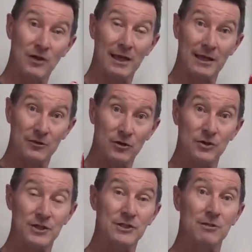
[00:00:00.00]
I get the new
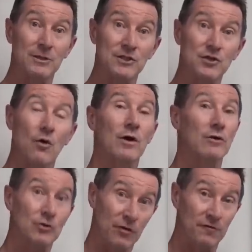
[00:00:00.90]
system installed,
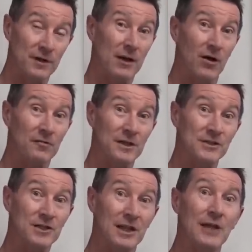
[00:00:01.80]
I'll do a video of the
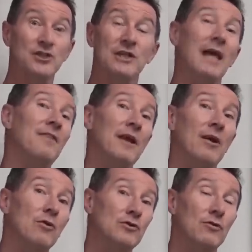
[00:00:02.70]
installation, and then
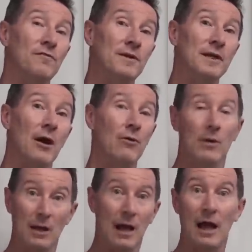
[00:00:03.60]
I'll do a video
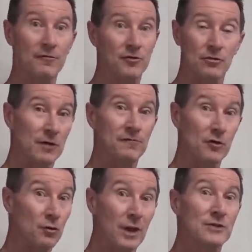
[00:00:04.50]
after a
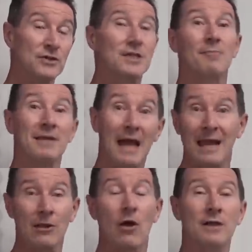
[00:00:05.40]
few weeks or something
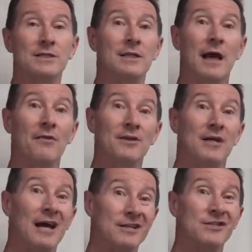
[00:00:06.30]
analyzing the
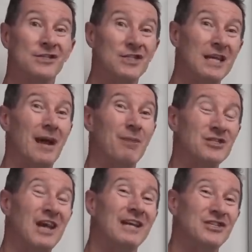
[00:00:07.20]
data to see how
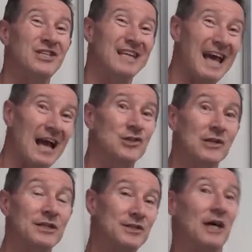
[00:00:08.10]
much energy it
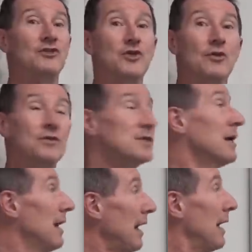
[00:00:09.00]
actually does use.
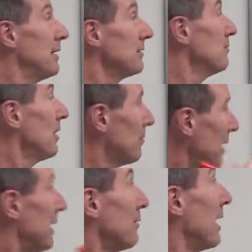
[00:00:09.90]
And well,
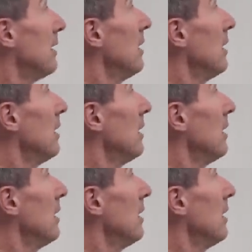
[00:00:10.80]
anyway,